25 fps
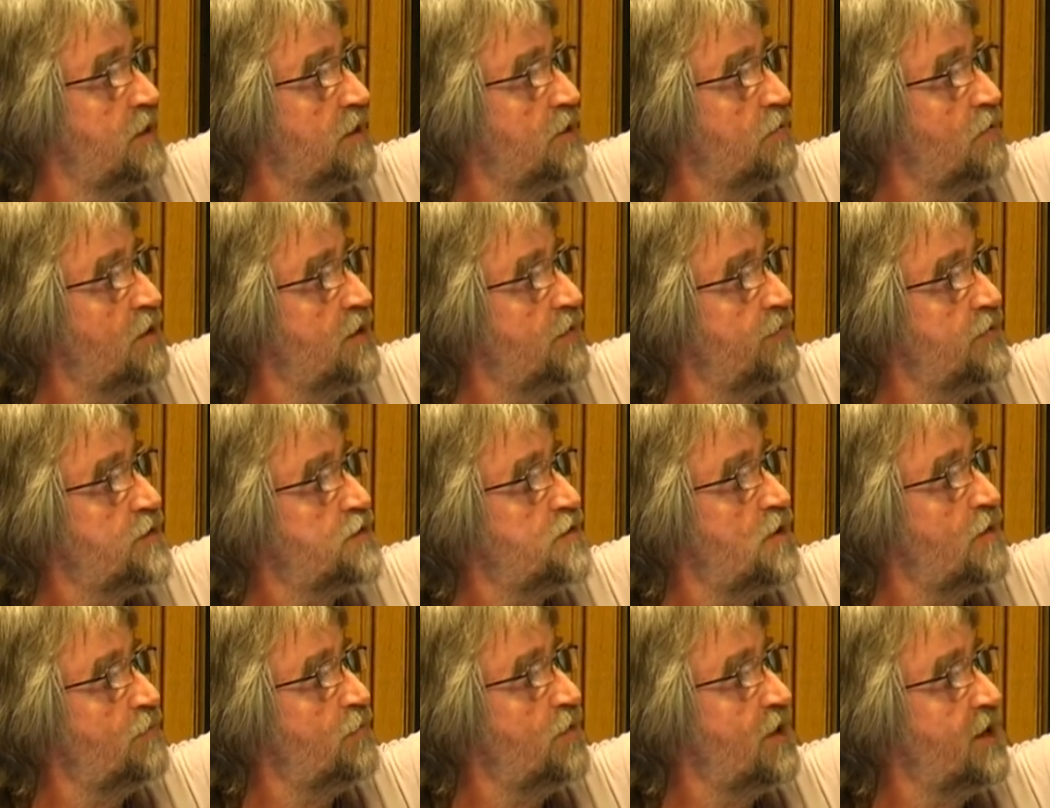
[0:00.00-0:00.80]
The one on the
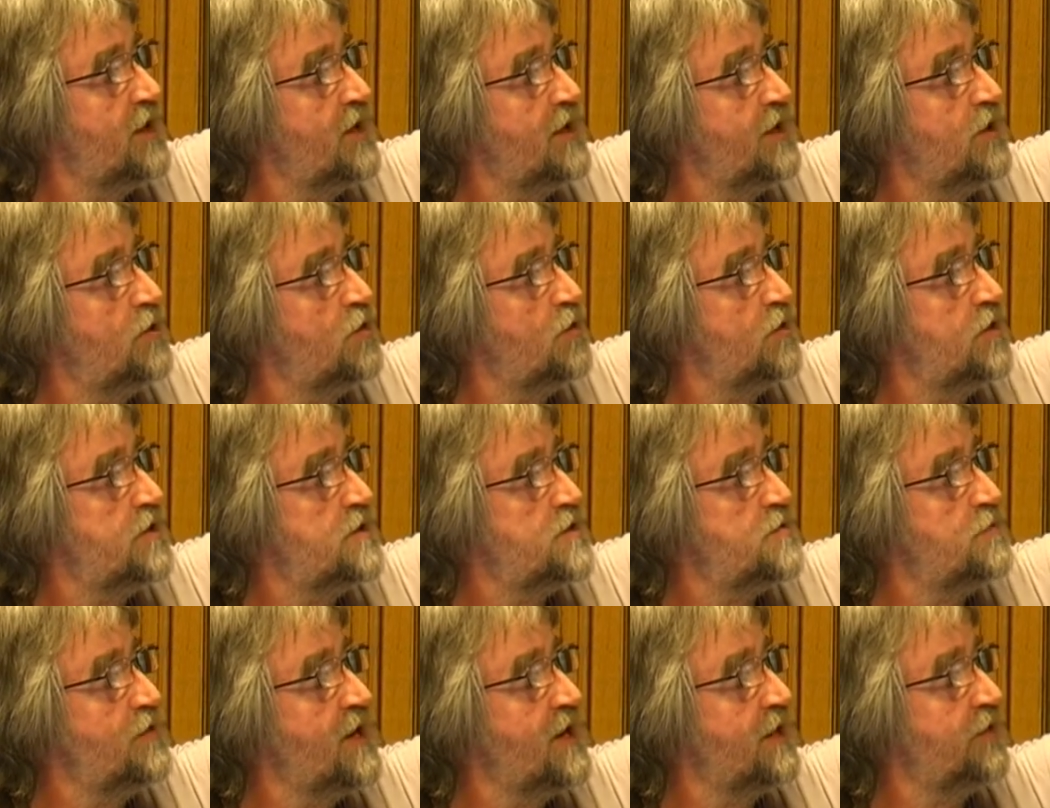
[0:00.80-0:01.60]
top right-hand corner
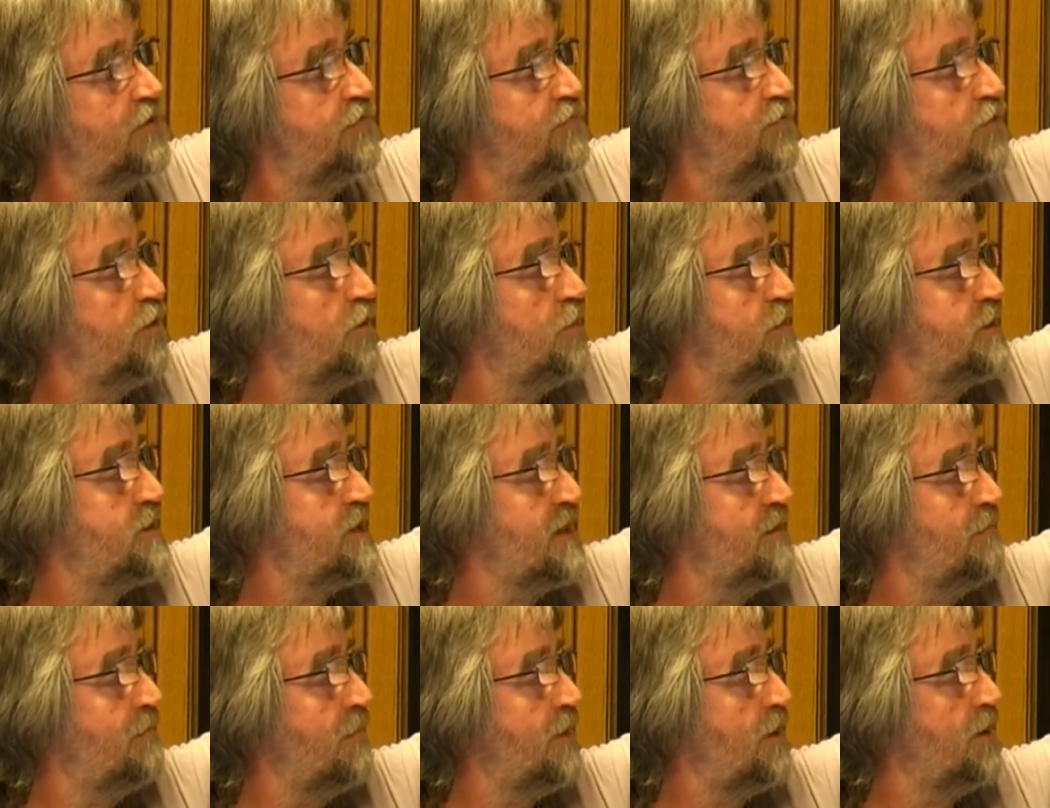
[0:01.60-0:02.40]
is reactor four, which
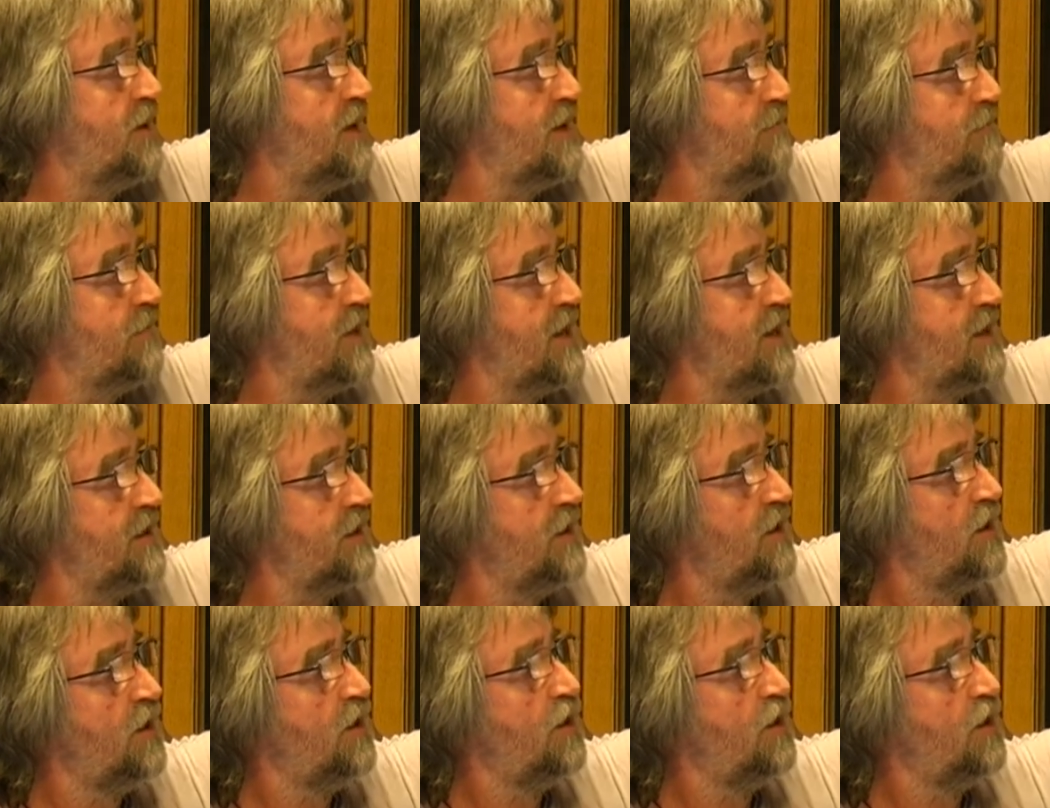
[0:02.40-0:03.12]
hadn't blown up yet.